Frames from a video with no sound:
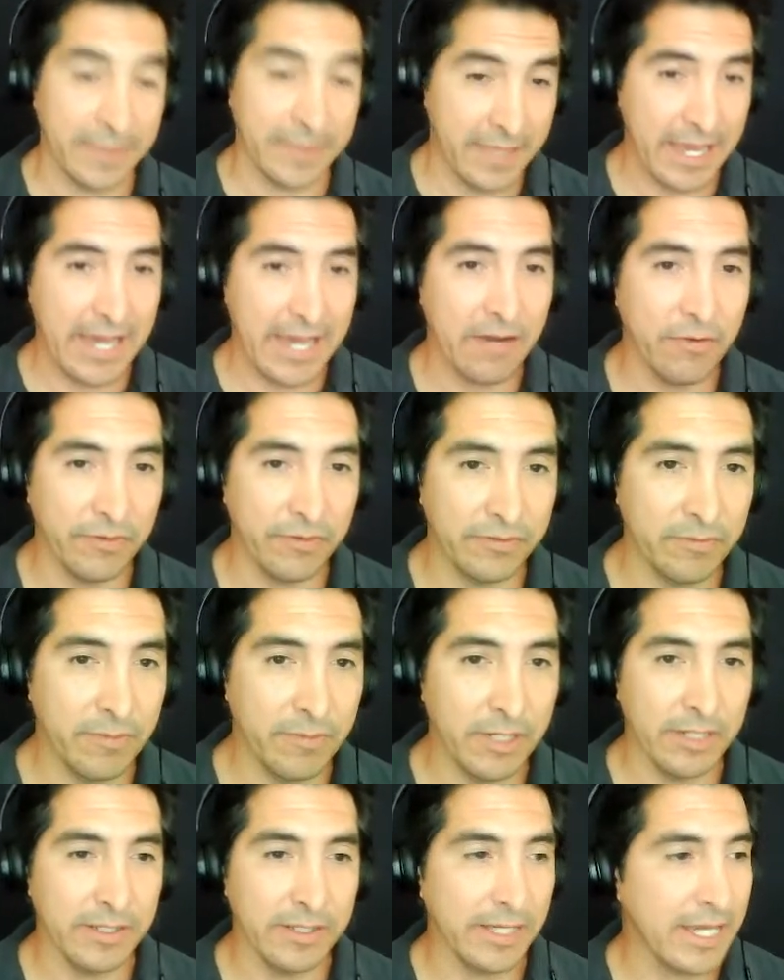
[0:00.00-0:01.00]
that, or
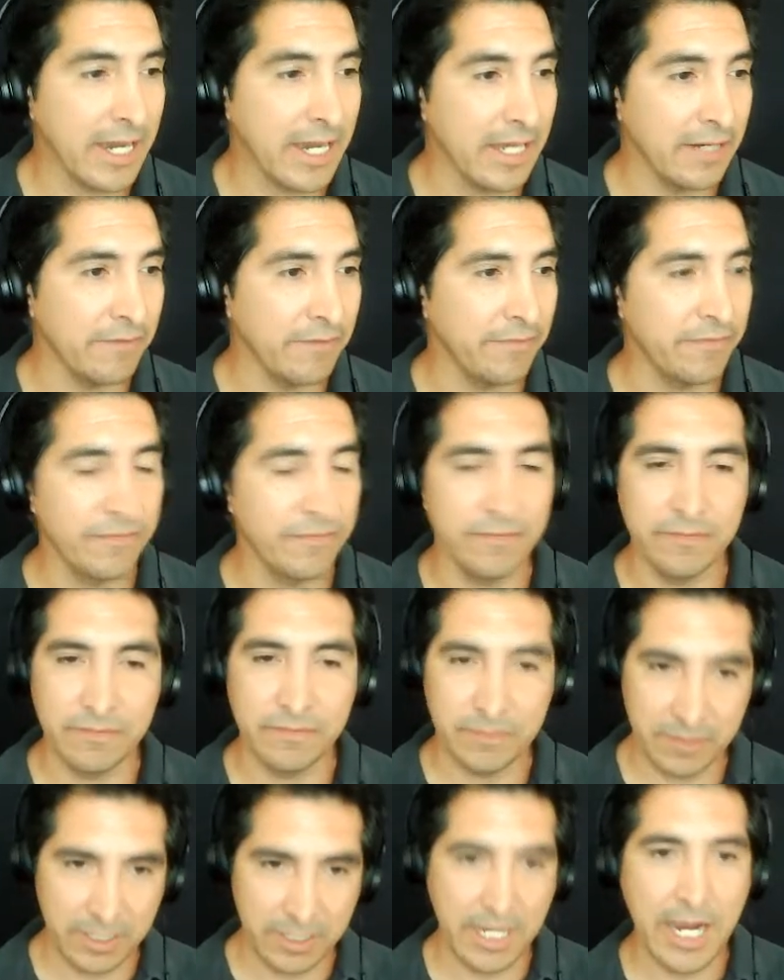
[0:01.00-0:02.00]
somebody to kind of
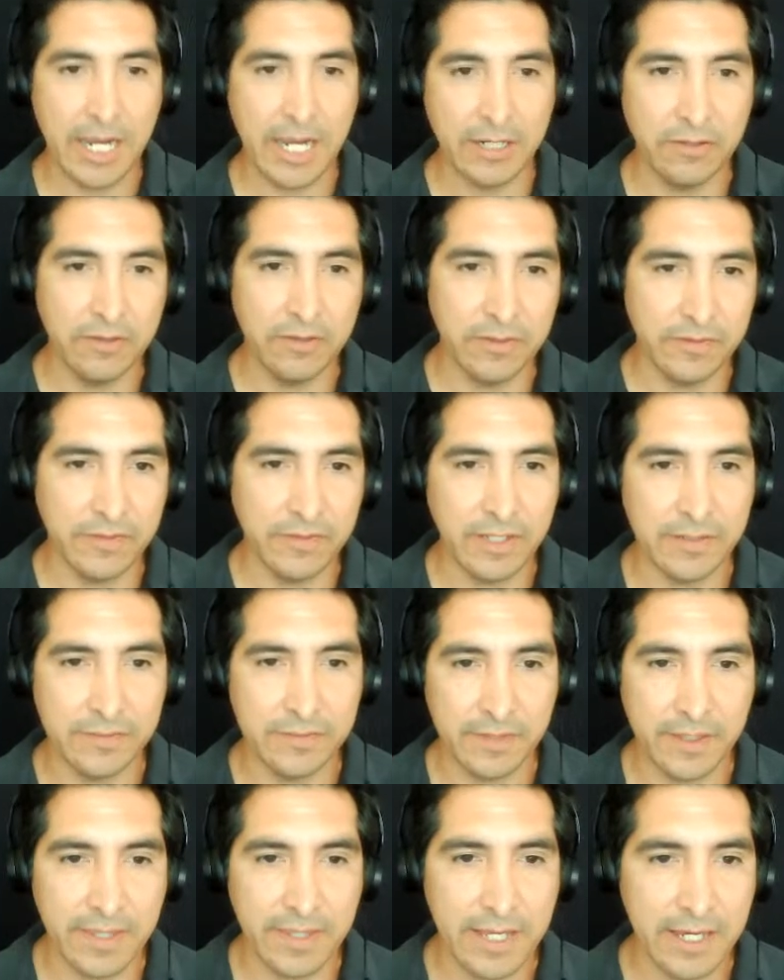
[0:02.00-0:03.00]
guide you in a
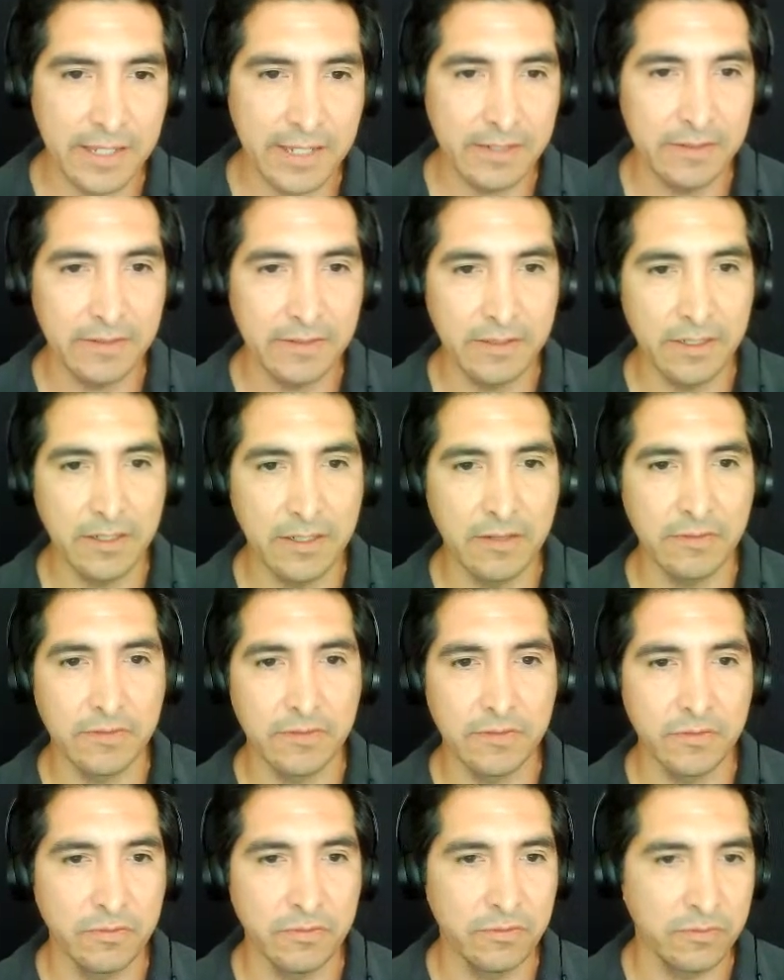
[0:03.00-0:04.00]
sense like that,
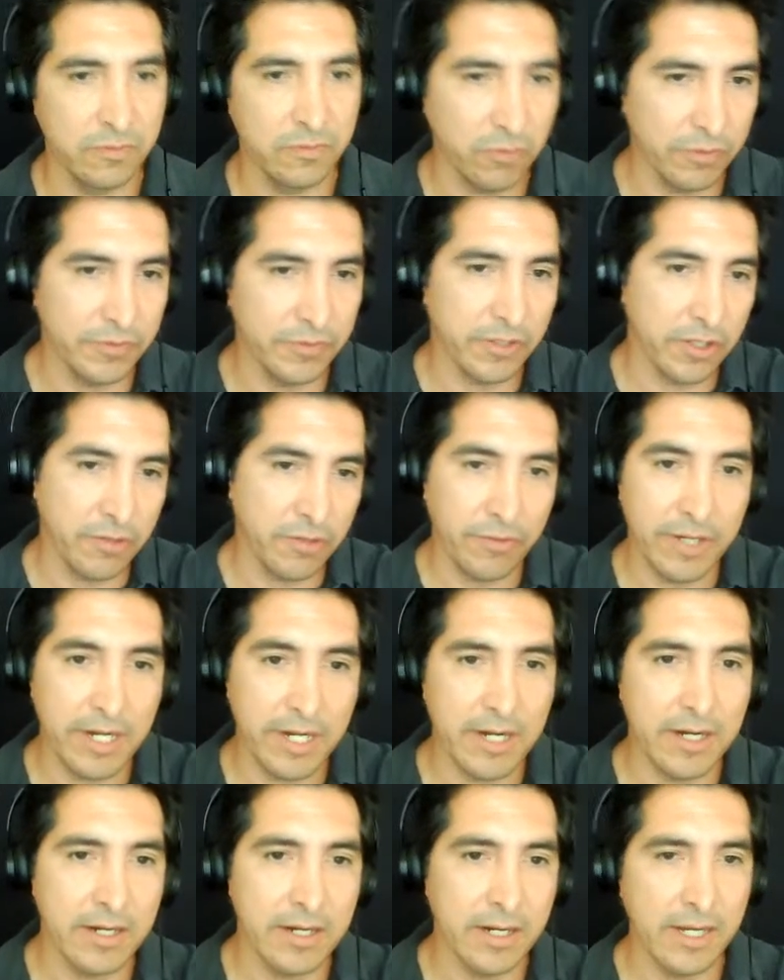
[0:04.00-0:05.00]
towards your
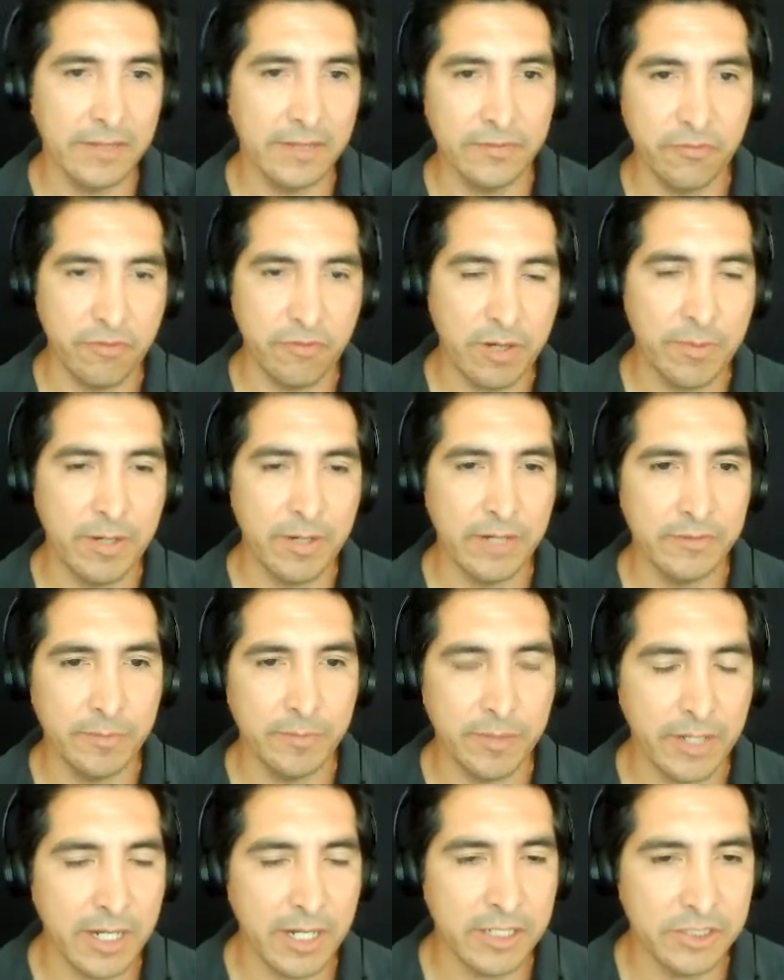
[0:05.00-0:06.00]
career as a drummer, as a
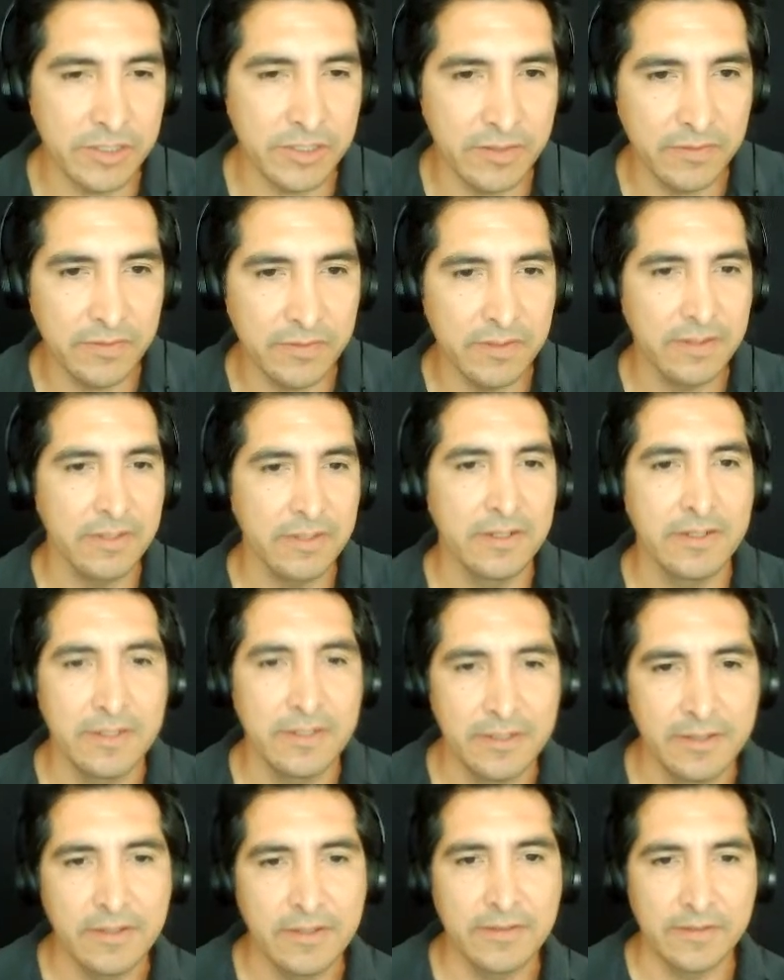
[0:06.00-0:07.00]
percussionist.
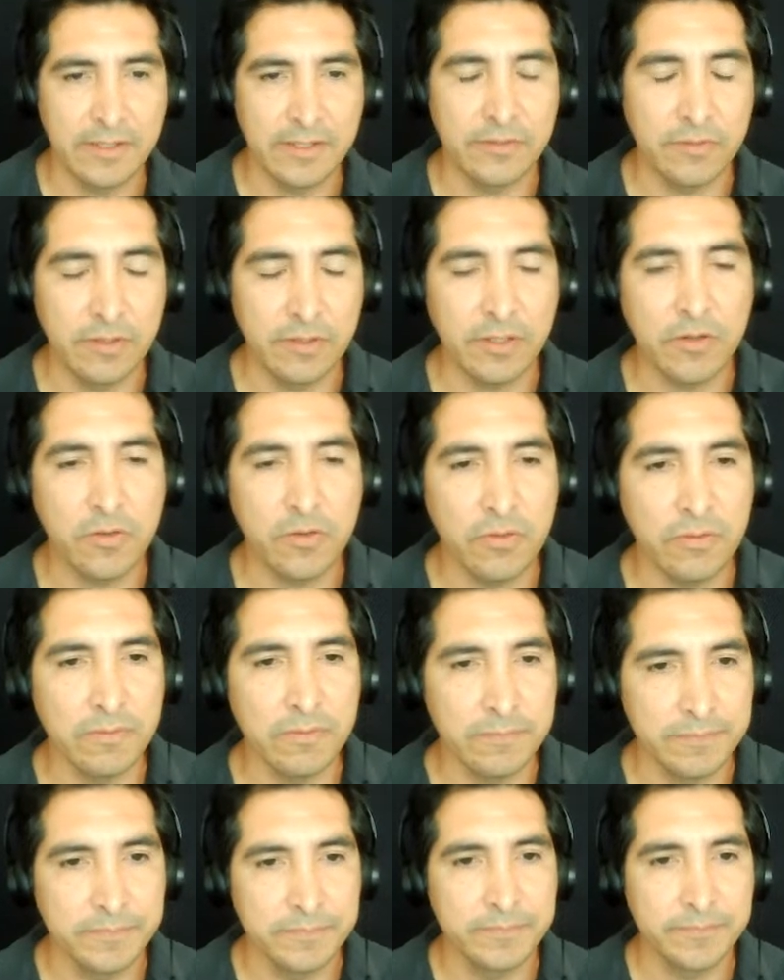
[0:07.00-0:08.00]
So that's really cool.